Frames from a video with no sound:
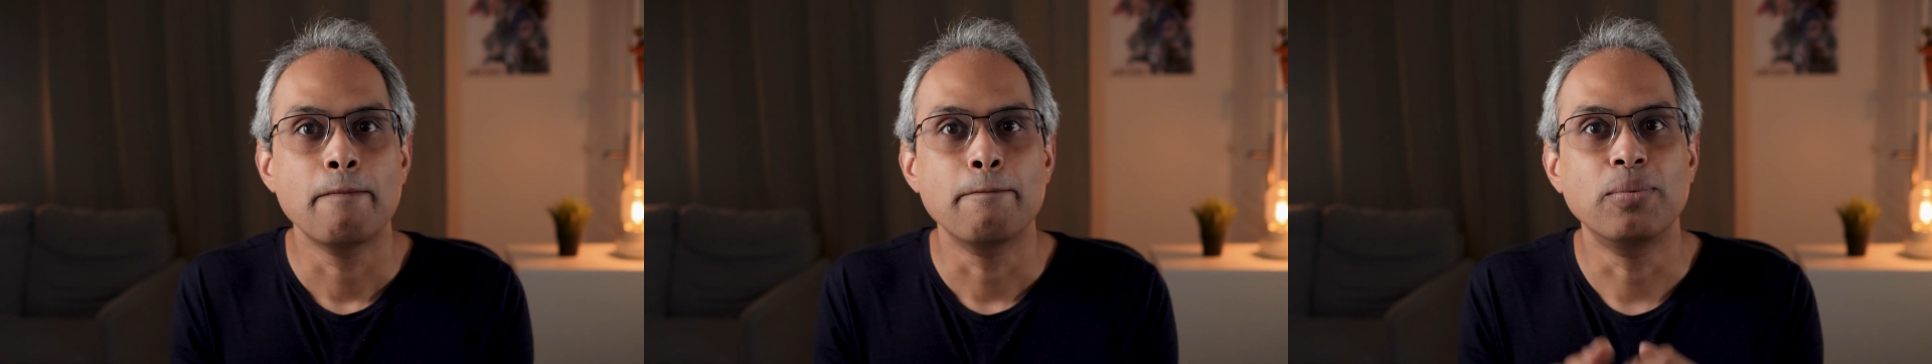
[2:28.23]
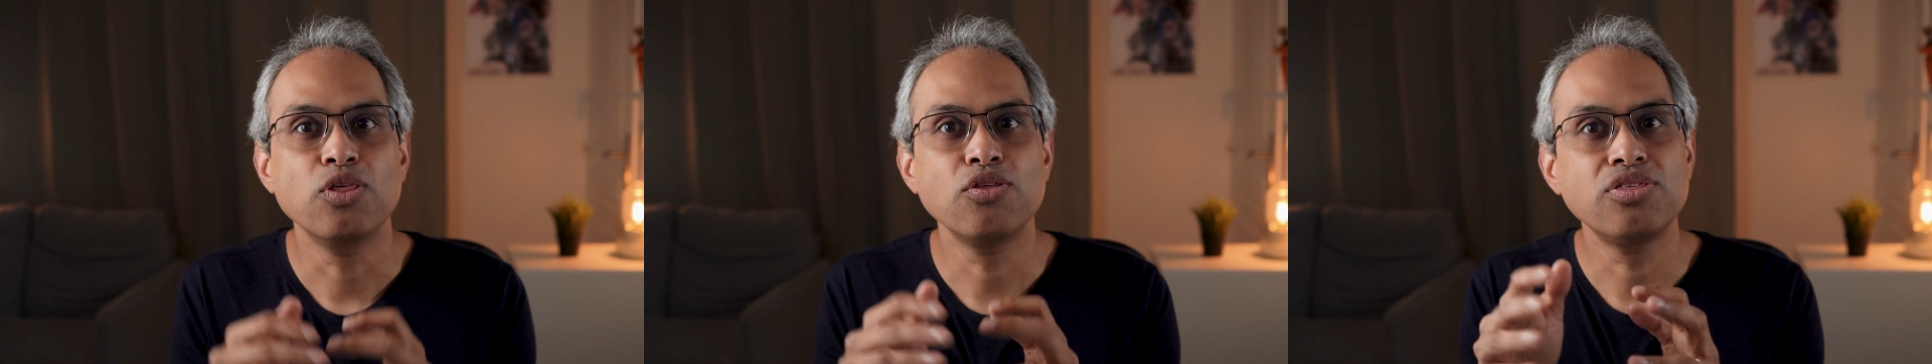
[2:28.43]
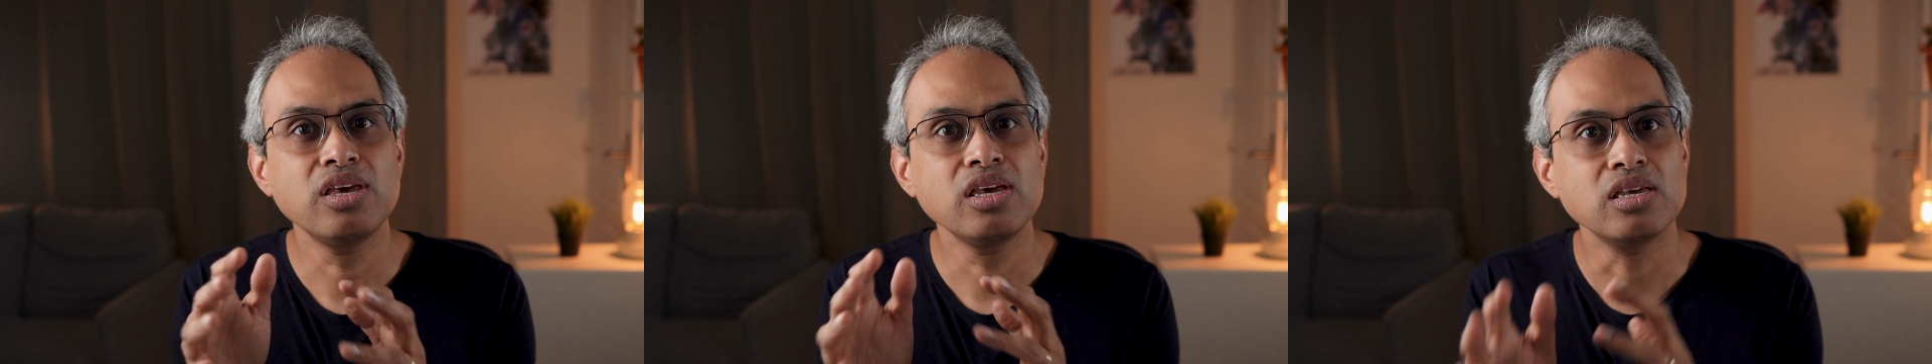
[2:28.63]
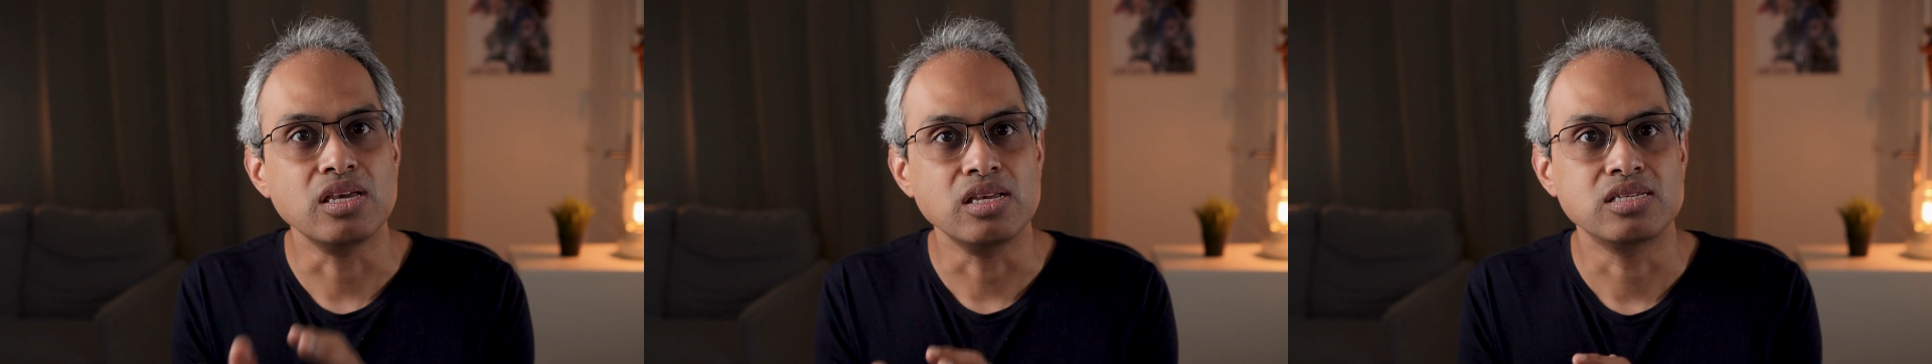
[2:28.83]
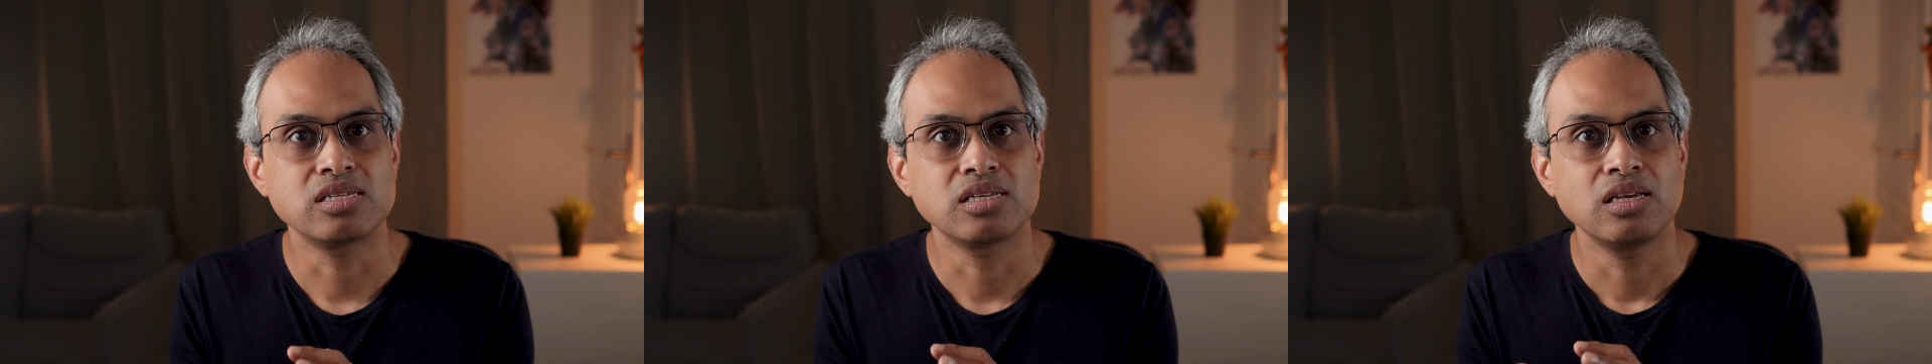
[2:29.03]
But the thing
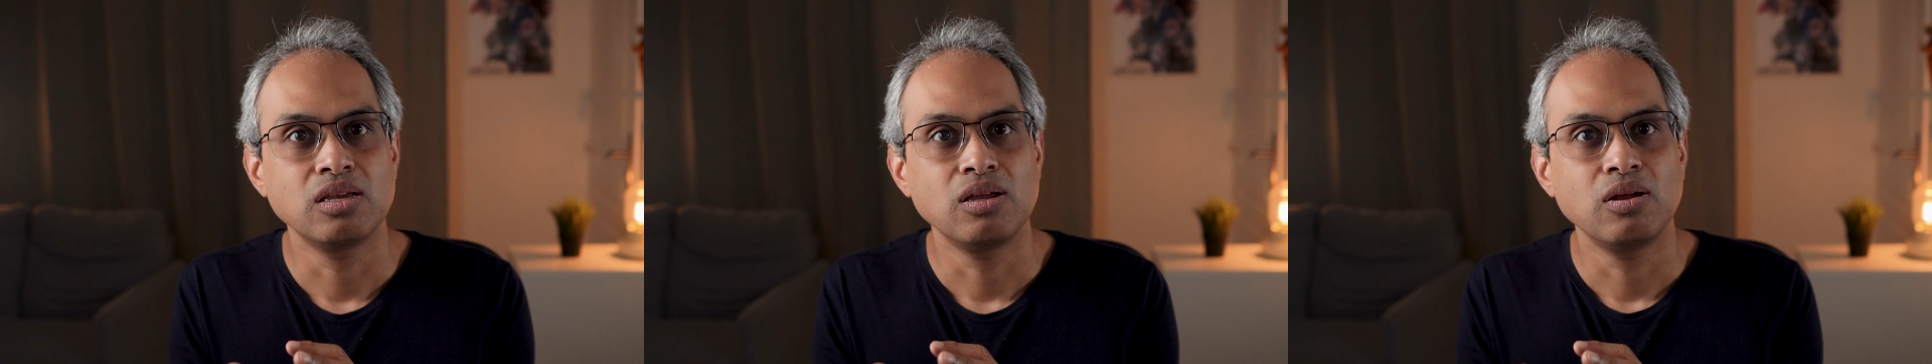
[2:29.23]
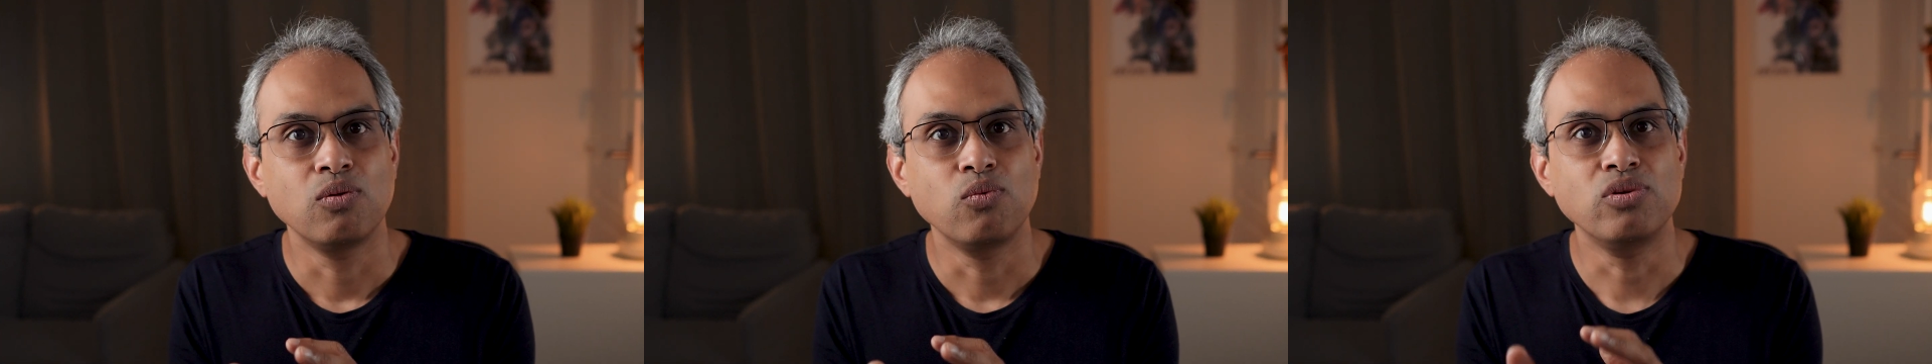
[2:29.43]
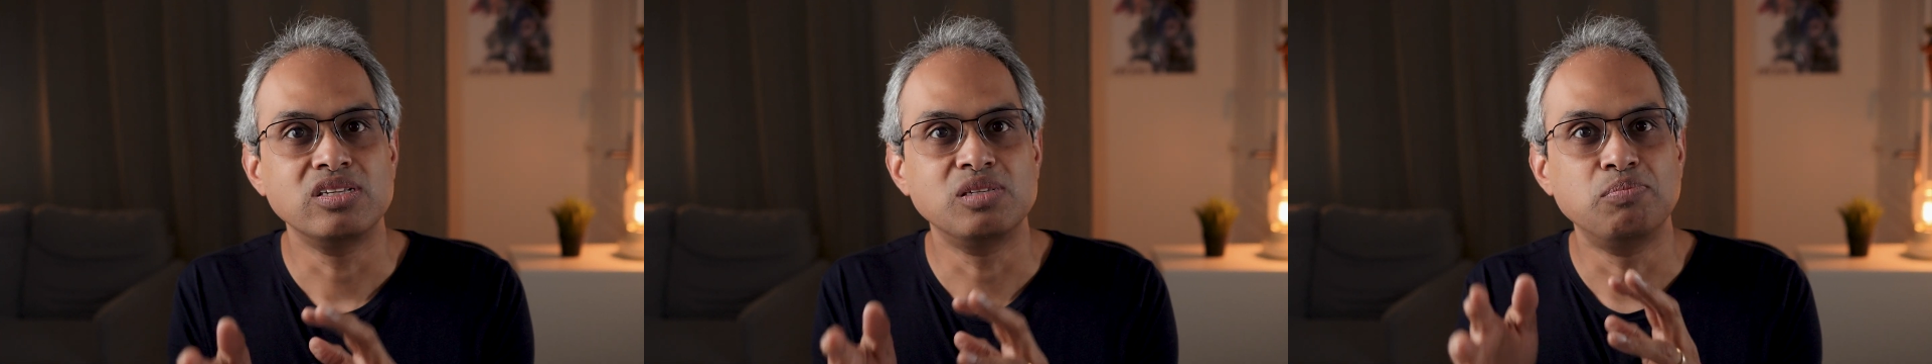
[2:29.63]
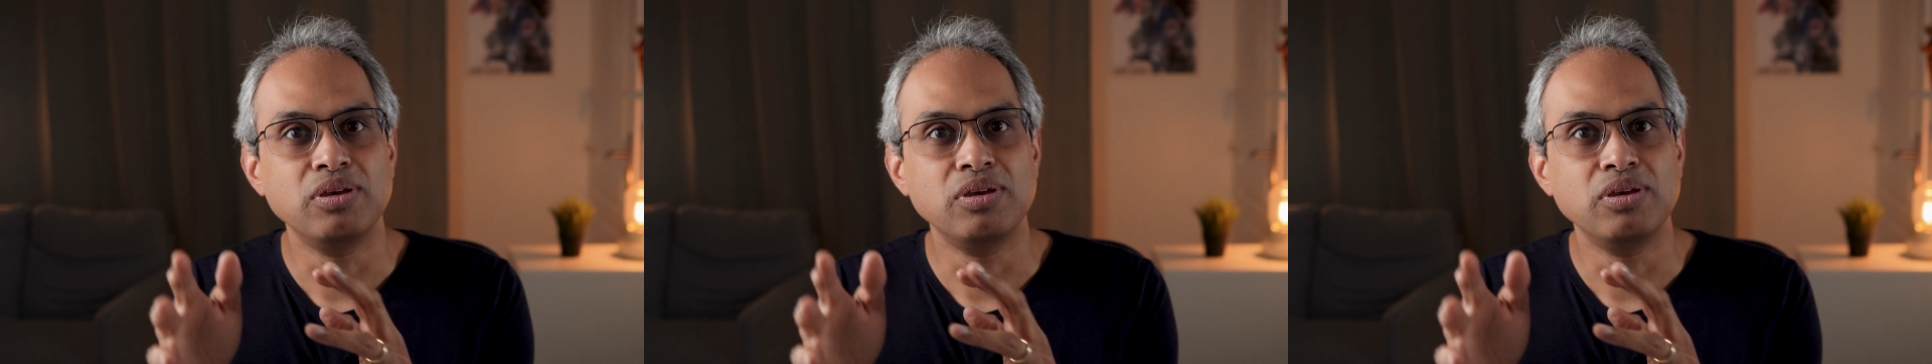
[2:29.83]
is, with